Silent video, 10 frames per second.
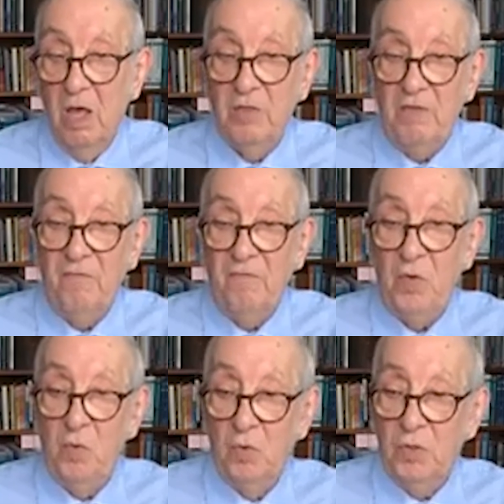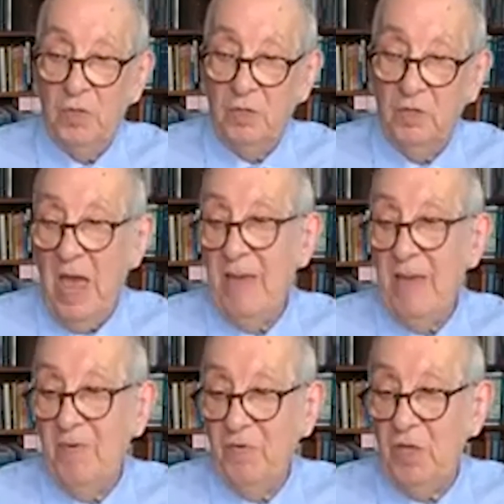that fuels the type
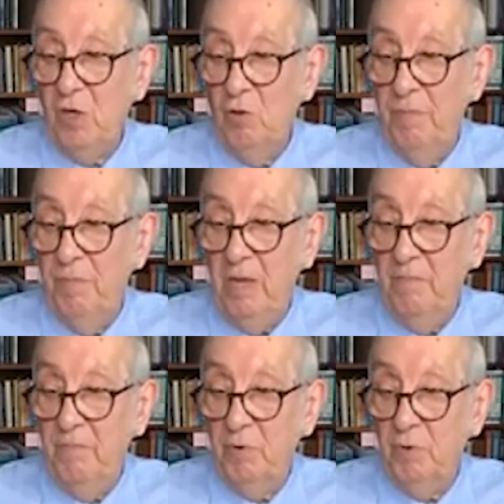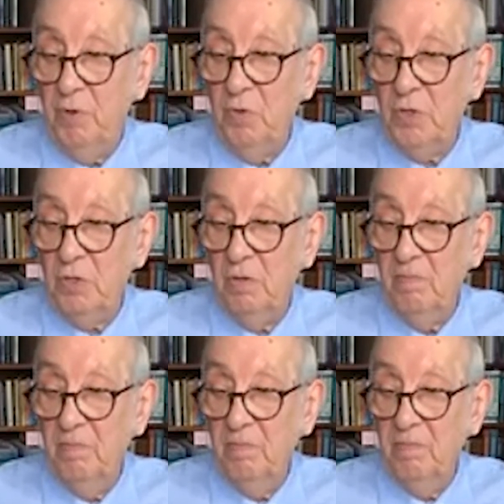of steel being produced
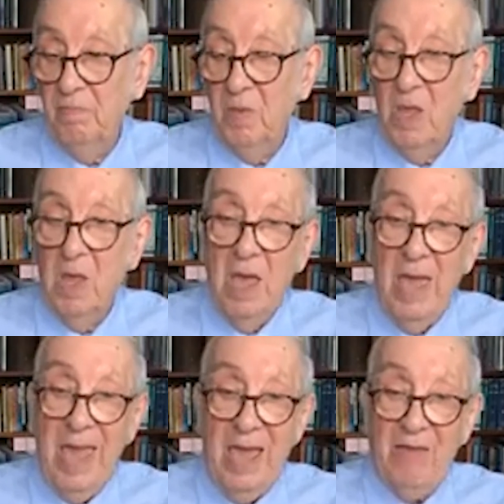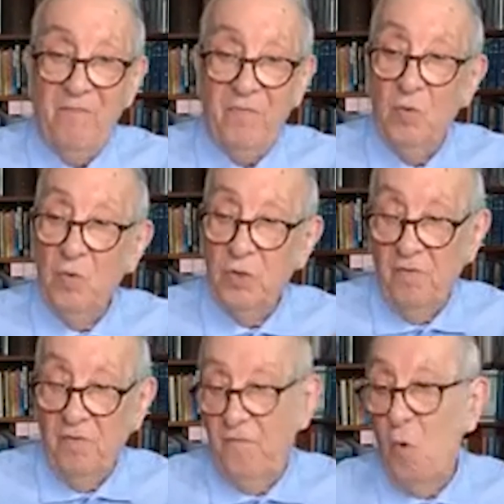and fuels the
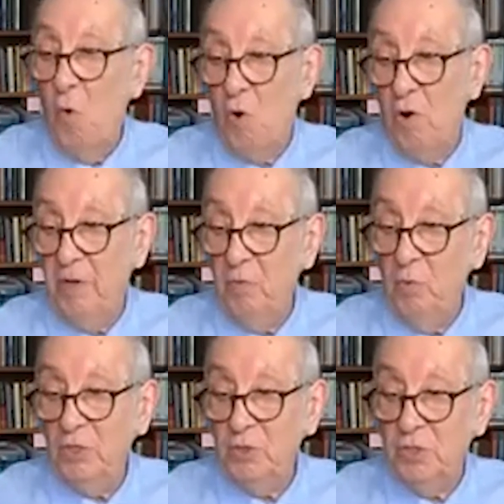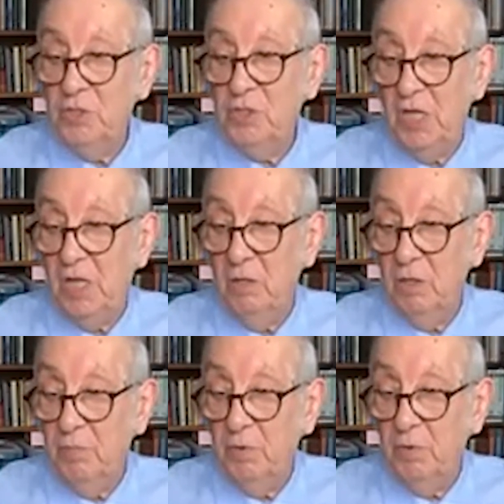form in which the steel
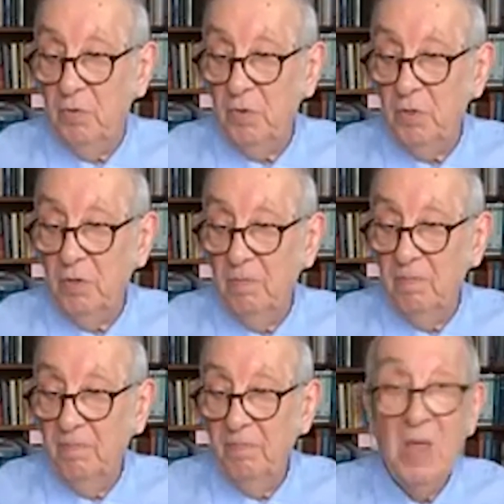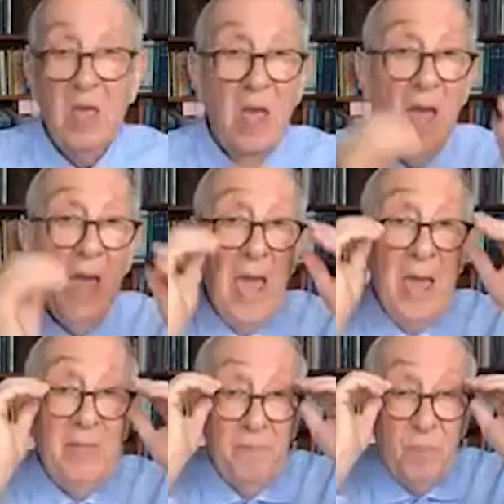is produced.
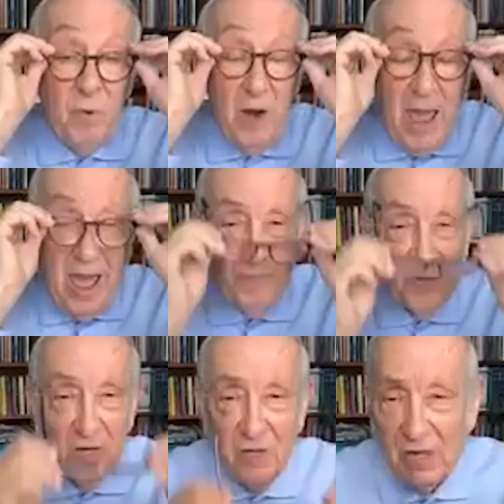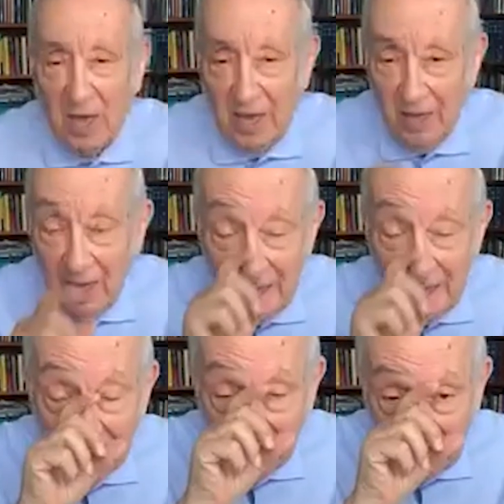And then perhaps as a
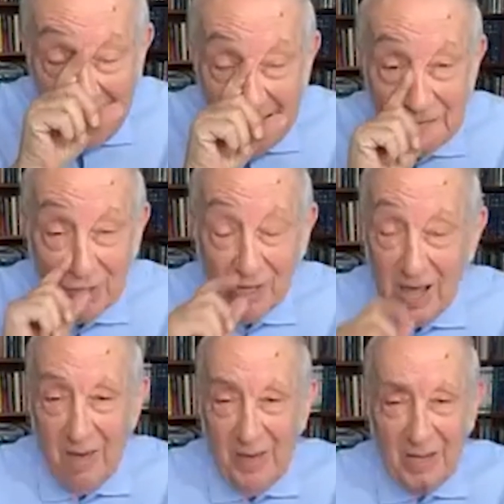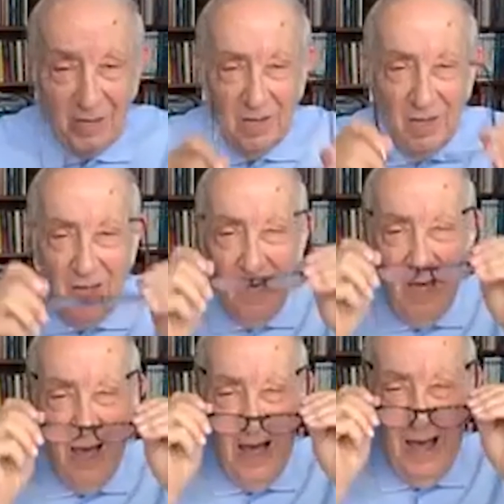last comment,
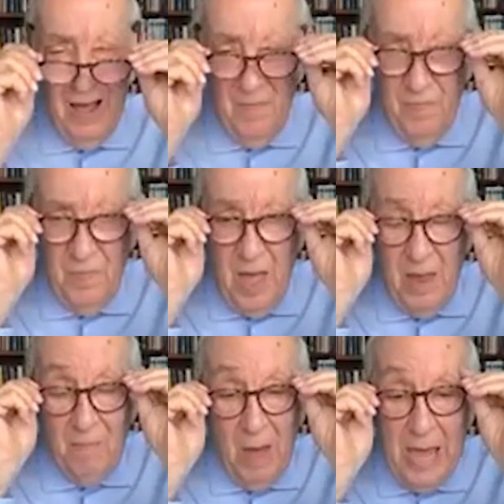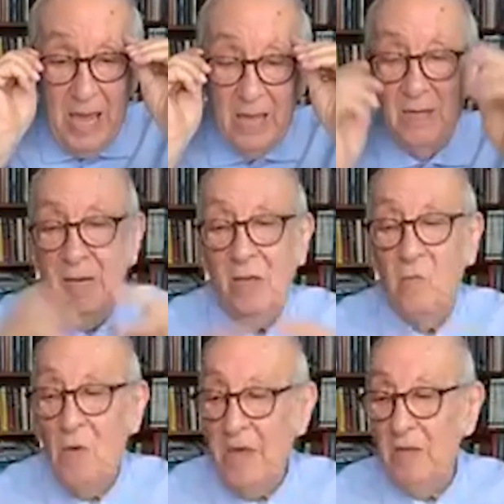on my end
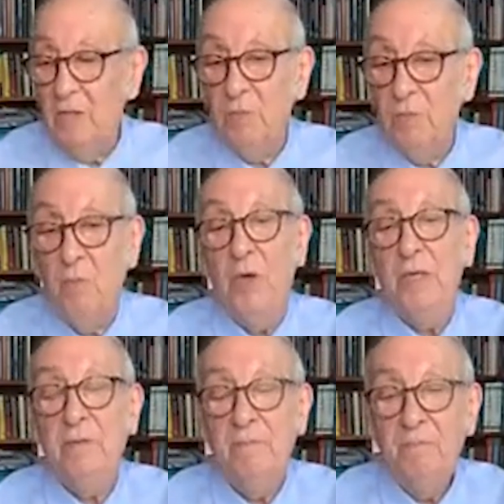anyway at this point,